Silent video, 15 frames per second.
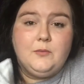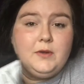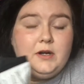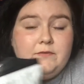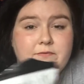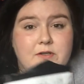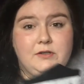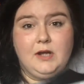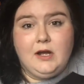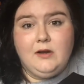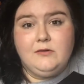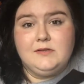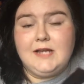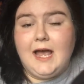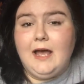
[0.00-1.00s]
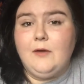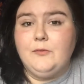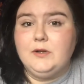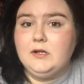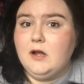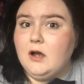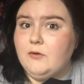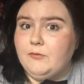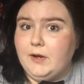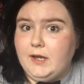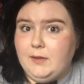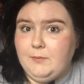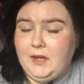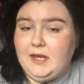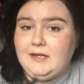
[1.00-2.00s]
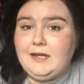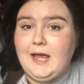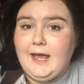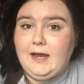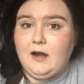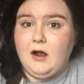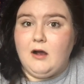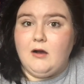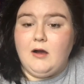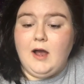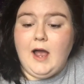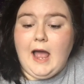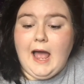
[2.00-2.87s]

But if you don't, I would not recommend at all.